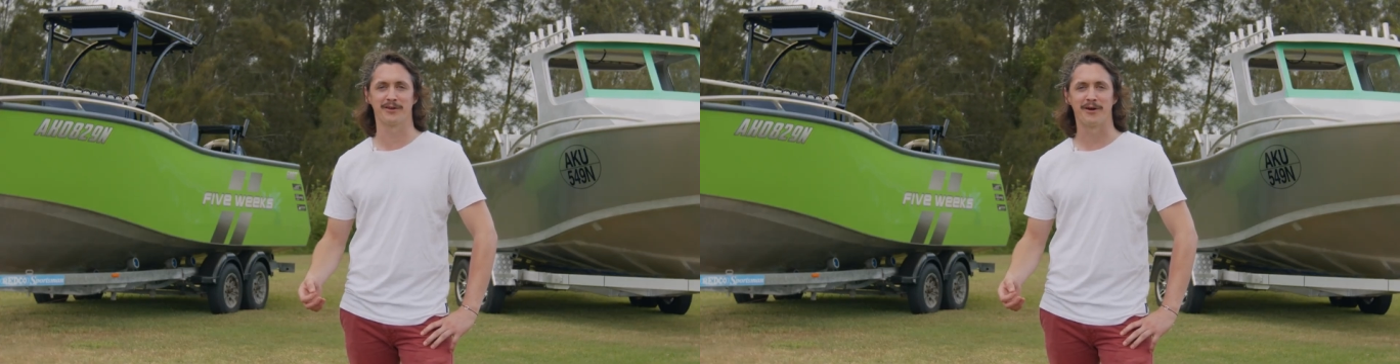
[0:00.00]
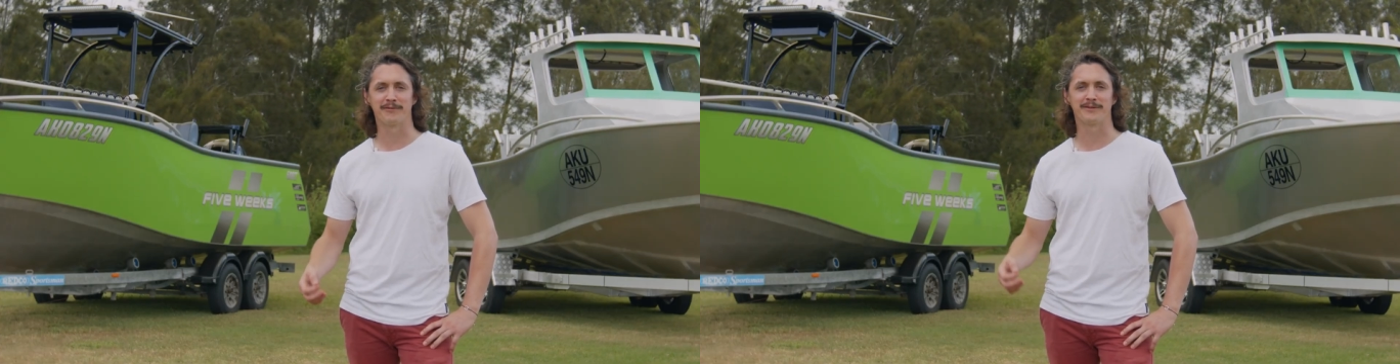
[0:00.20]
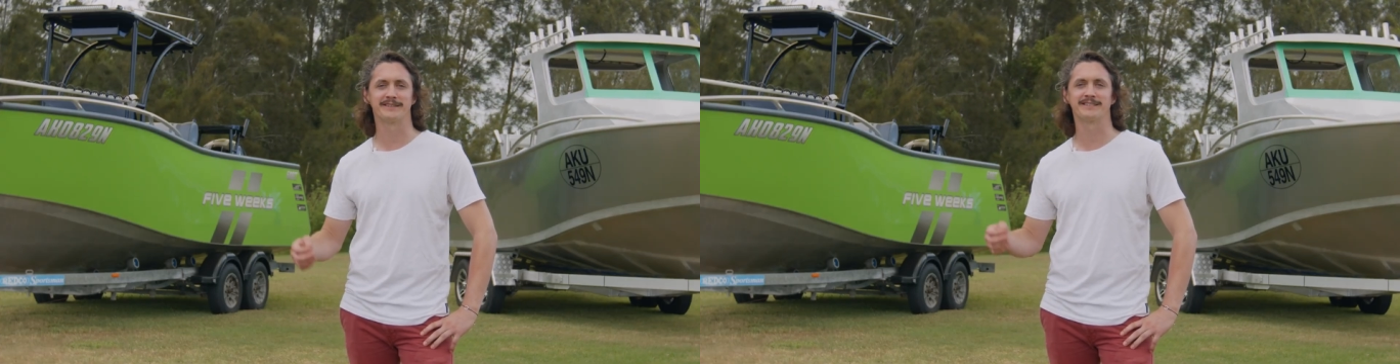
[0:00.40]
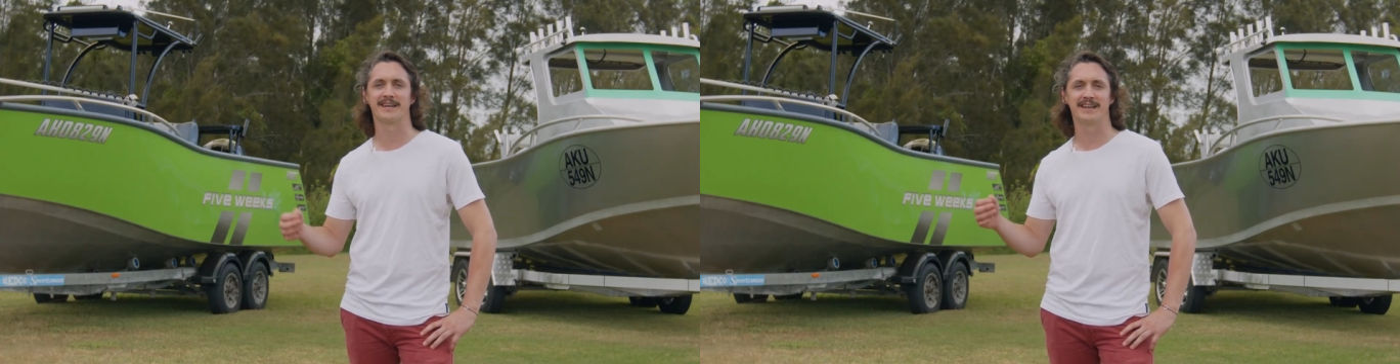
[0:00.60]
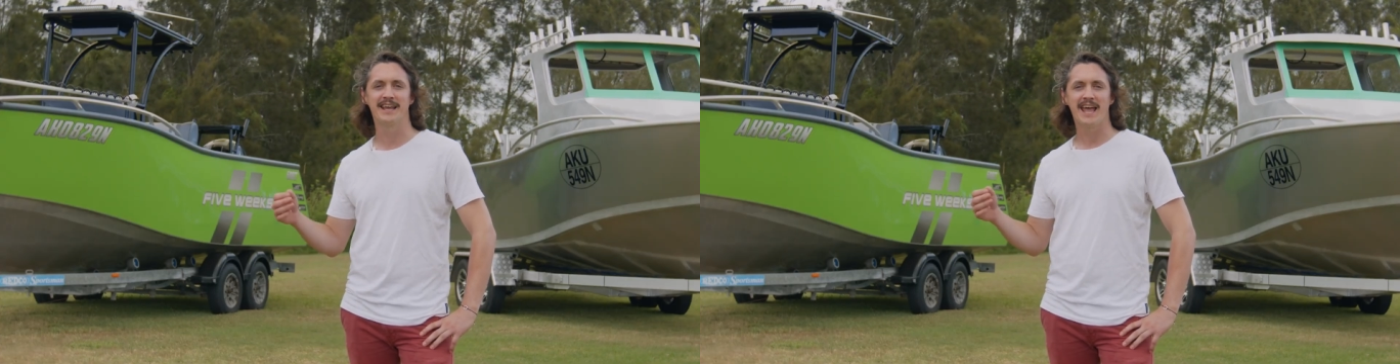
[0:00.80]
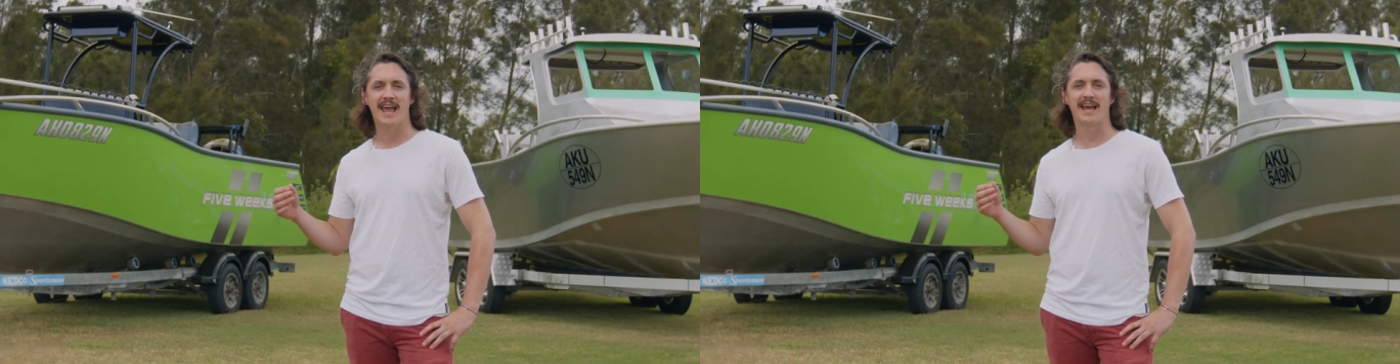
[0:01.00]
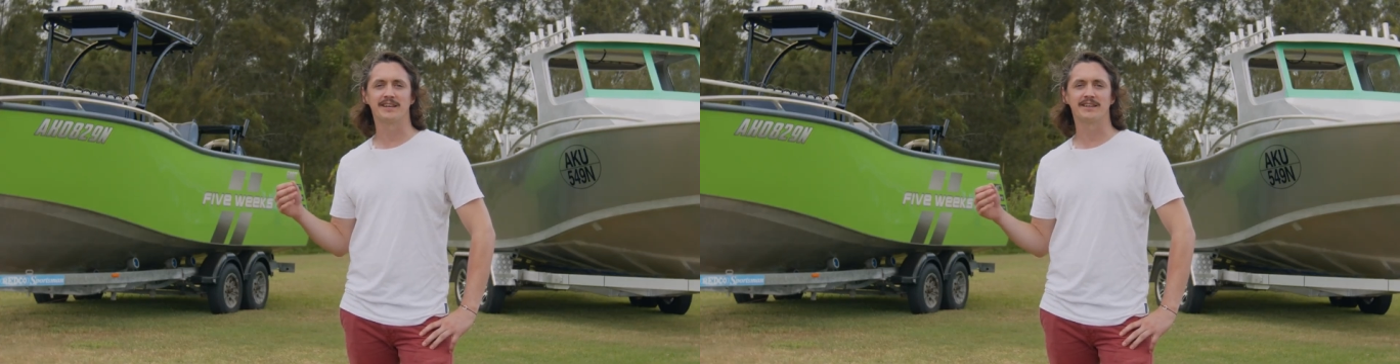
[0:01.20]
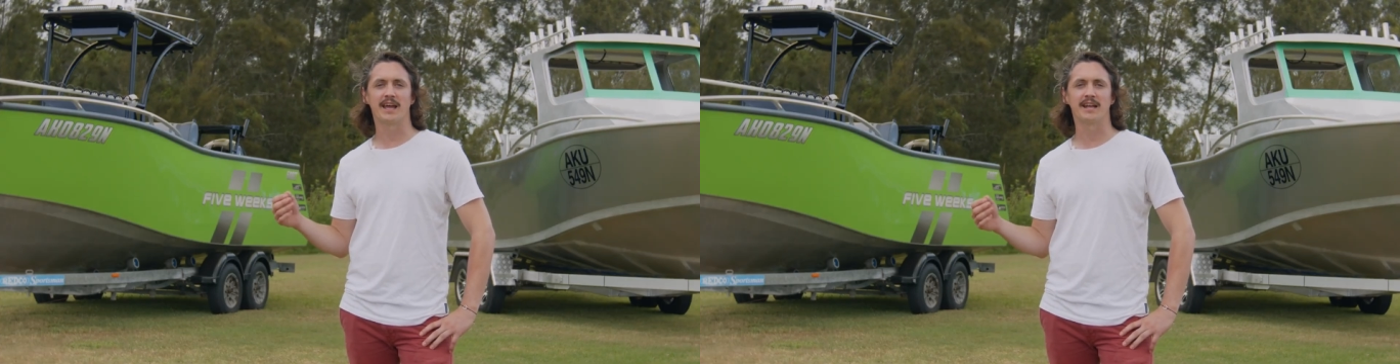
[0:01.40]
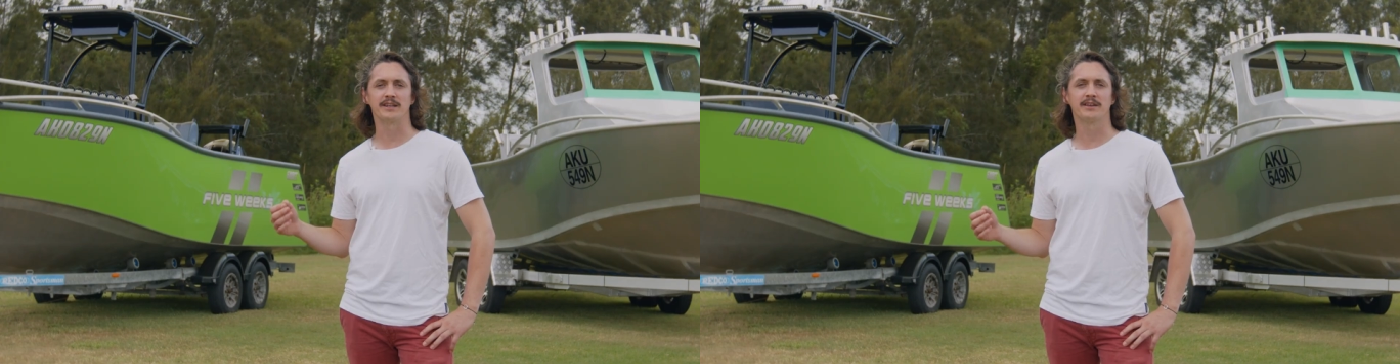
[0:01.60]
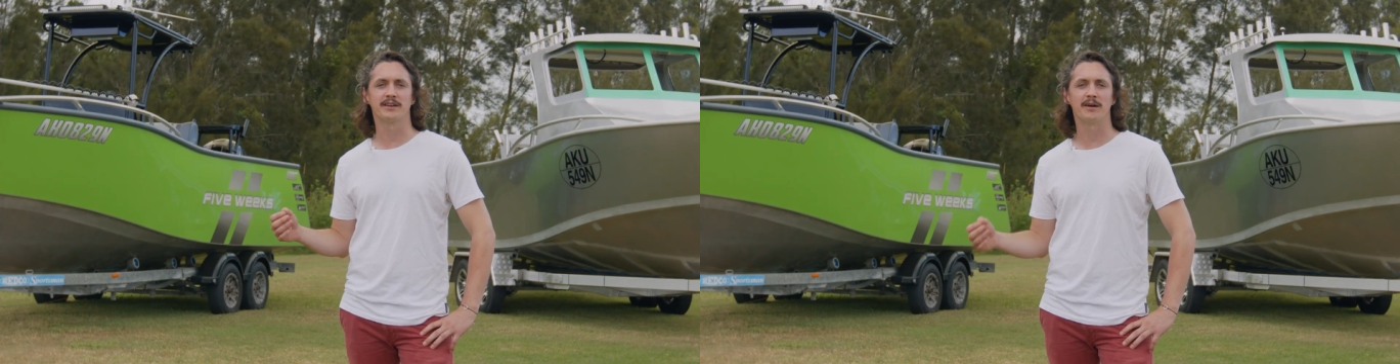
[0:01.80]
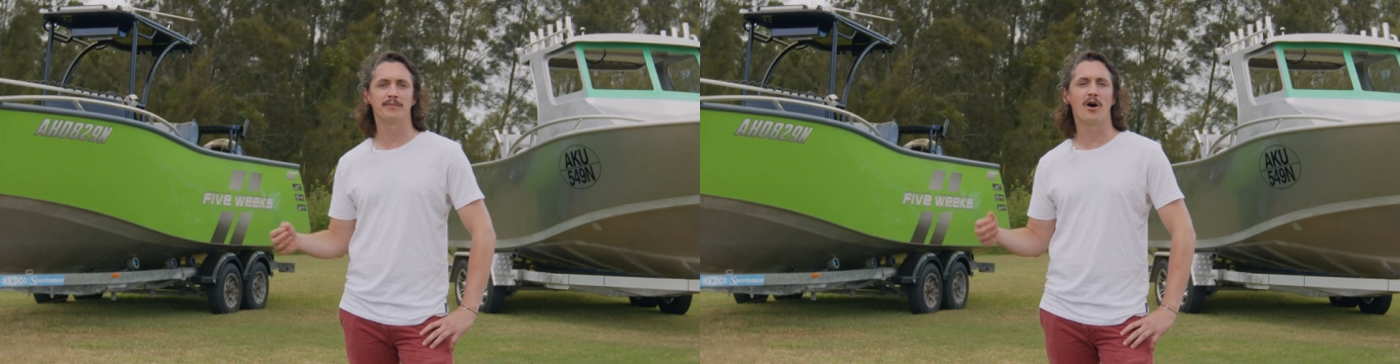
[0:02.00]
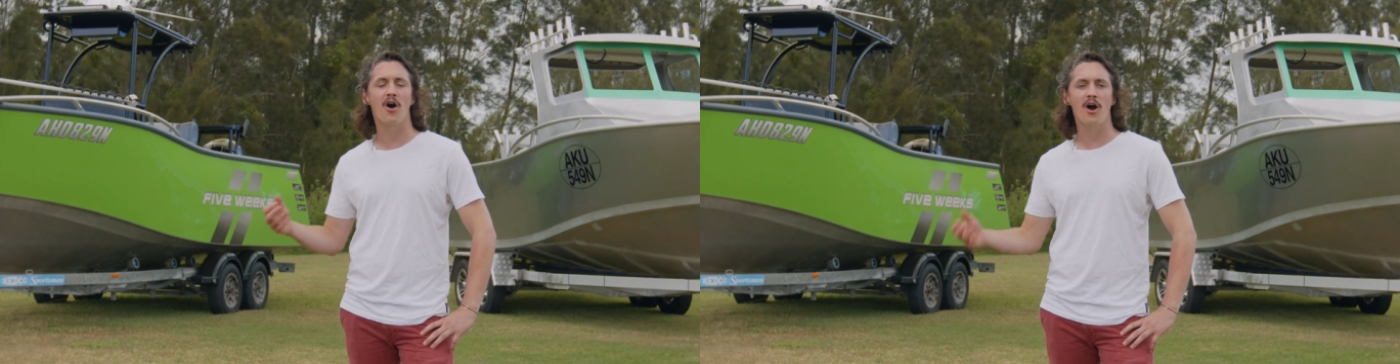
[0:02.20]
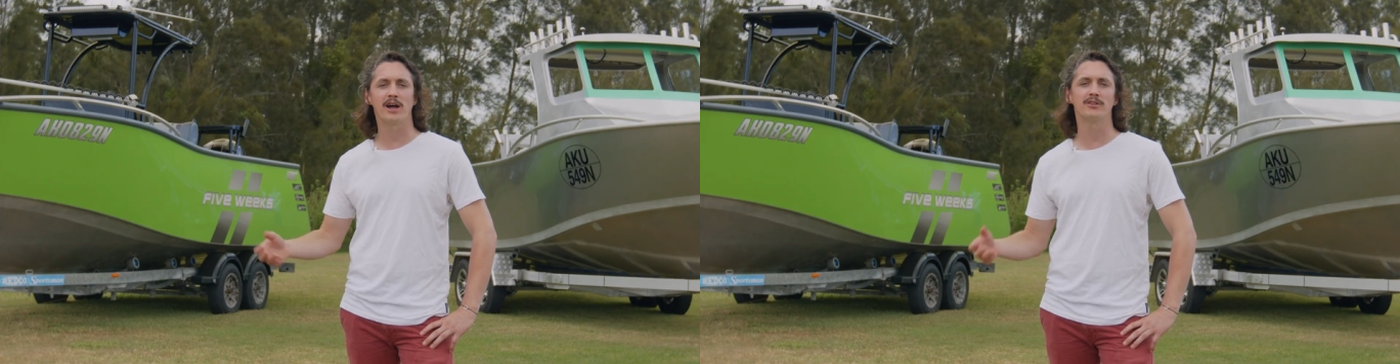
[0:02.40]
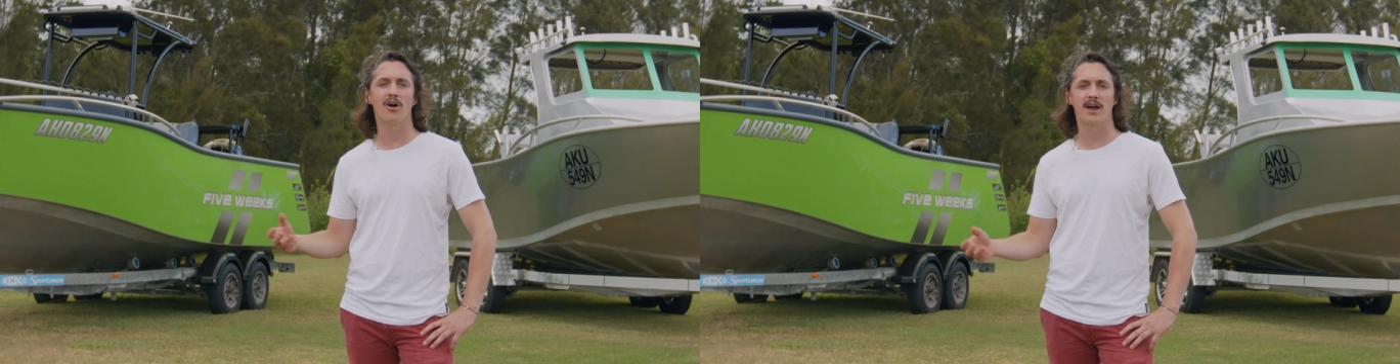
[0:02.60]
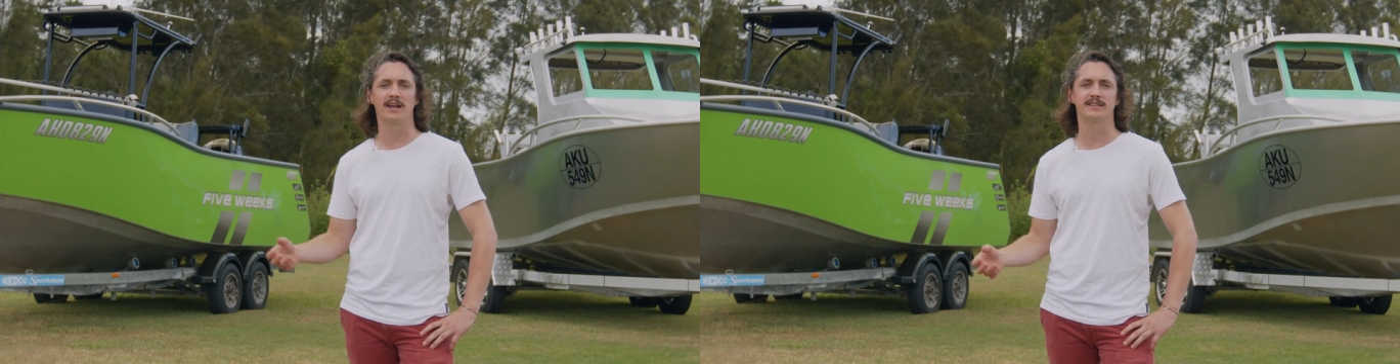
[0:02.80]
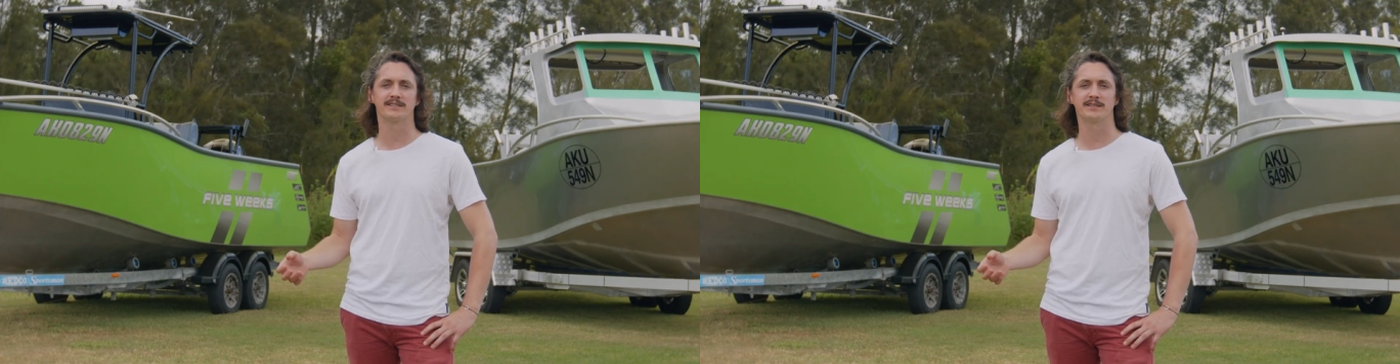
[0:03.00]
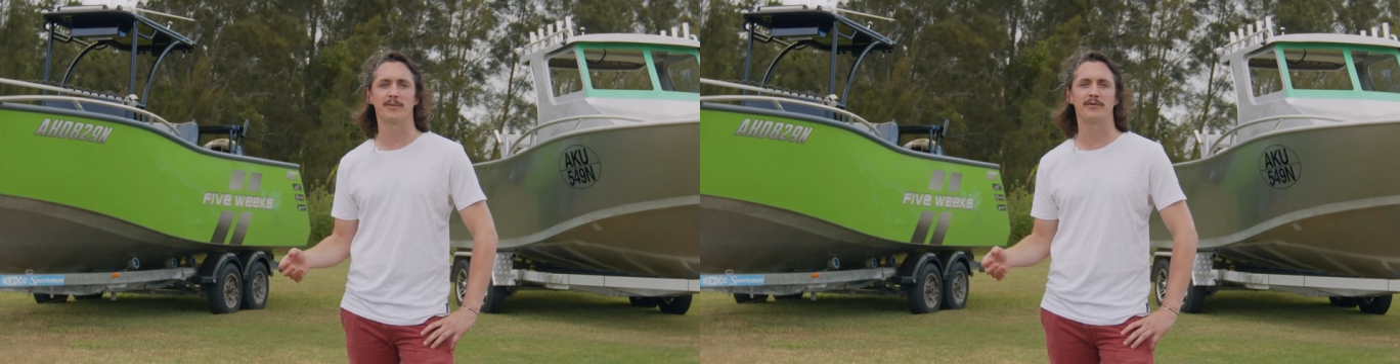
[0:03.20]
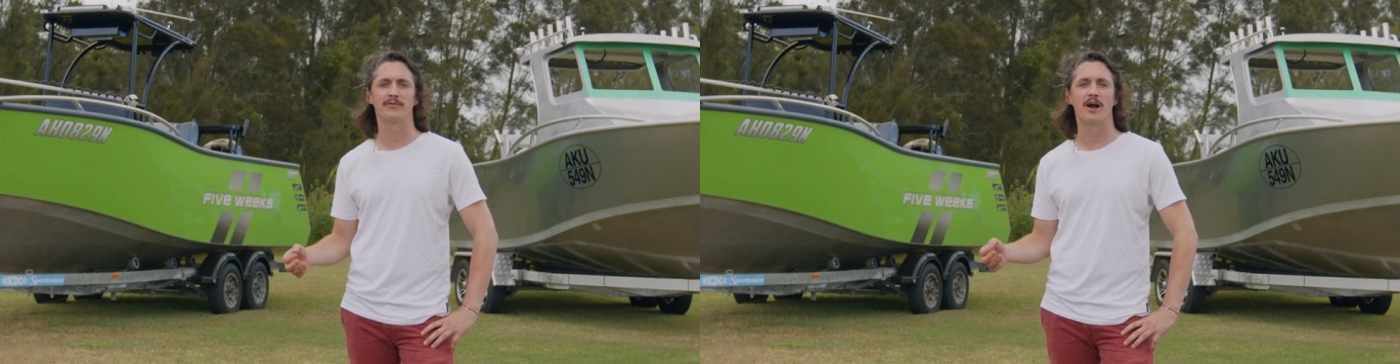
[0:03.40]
office and come highlight some of